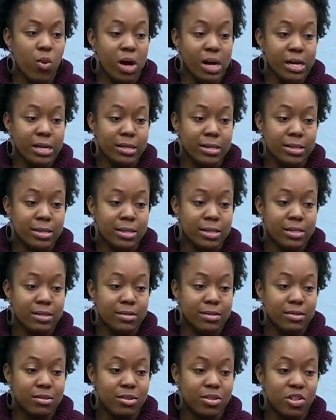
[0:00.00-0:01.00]

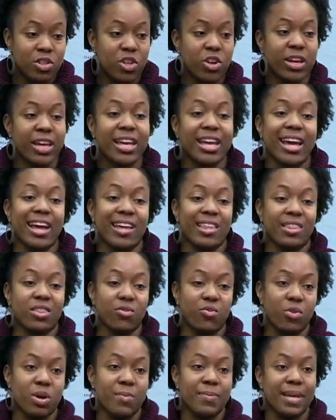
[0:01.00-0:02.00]
was looking
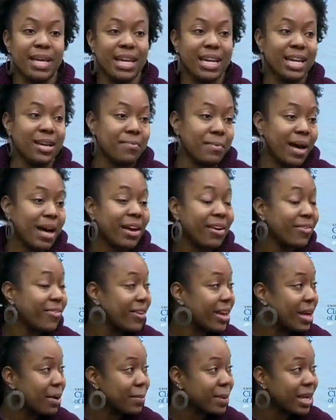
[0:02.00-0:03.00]
at the women in my
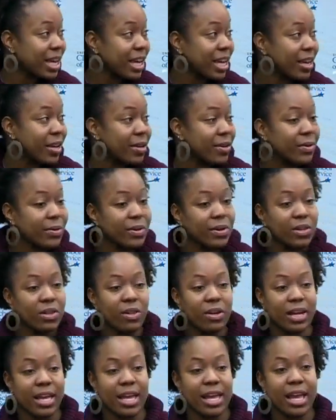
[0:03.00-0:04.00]
family,
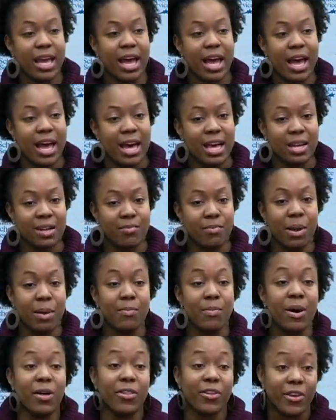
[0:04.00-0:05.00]
looking at
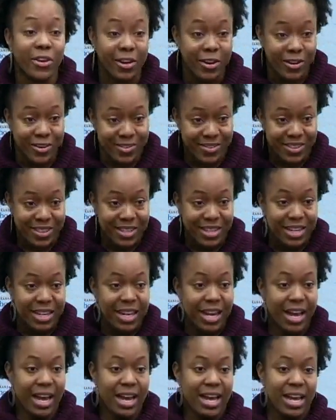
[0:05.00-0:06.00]
my mother
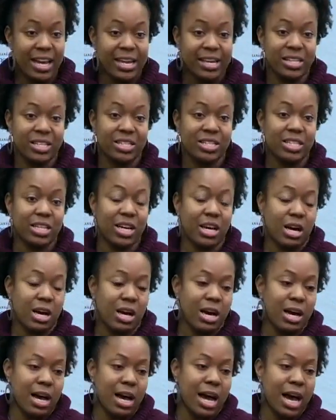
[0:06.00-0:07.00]
and
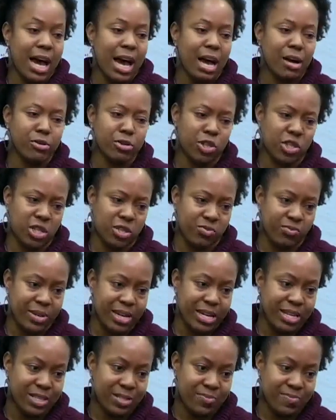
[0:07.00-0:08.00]
how she
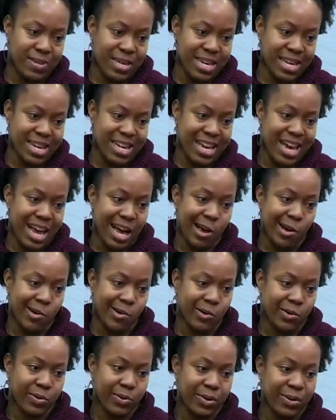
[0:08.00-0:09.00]
raised me,
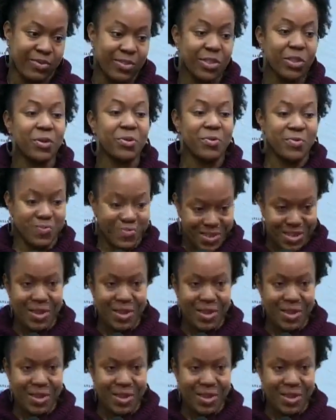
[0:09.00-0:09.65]
how, even though,